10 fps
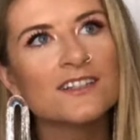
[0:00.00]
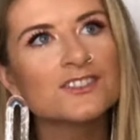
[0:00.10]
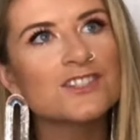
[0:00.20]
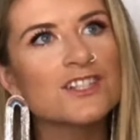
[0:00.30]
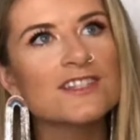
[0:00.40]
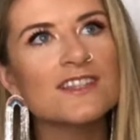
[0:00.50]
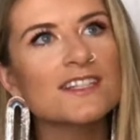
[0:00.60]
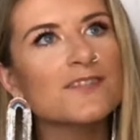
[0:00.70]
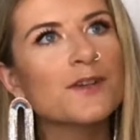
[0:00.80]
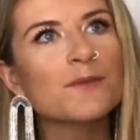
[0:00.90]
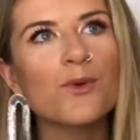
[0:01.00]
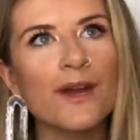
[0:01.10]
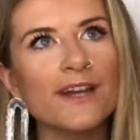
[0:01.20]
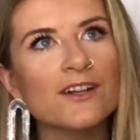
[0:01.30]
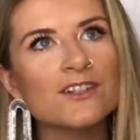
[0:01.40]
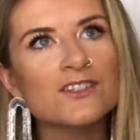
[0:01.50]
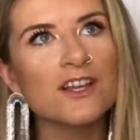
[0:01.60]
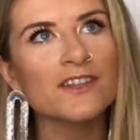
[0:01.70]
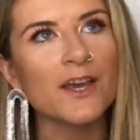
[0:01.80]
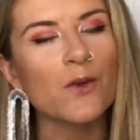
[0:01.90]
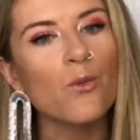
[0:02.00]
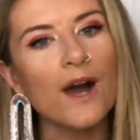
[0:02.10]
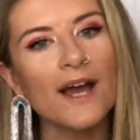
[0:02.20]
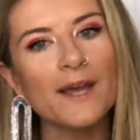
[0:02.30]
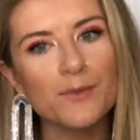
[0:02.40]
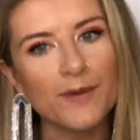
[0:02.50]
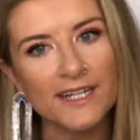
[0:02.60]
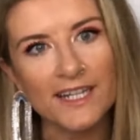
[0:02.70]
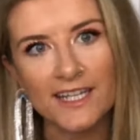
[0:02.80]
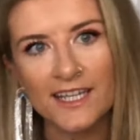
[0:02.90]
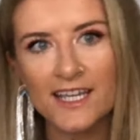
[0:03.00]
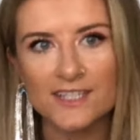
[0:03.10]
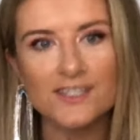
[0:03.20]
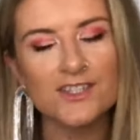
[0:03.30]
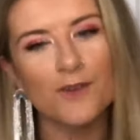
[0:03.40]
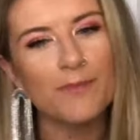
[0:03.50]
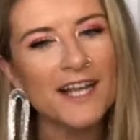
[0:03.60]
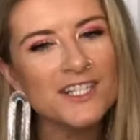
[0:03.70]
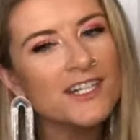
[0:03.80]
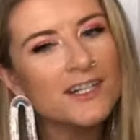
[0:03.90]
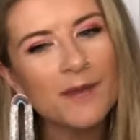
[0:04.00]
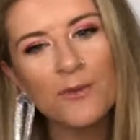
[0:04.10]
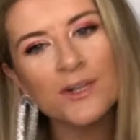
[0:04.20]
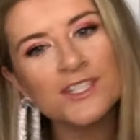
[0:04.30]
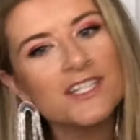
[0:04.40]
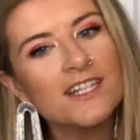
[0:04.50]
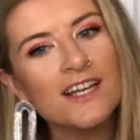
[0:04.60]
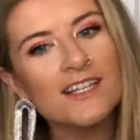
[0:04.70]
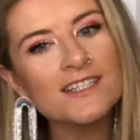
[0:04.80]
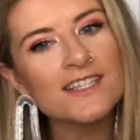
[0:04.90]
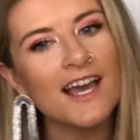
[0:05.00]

just the different pointers on like why Britney is so passionate about what she does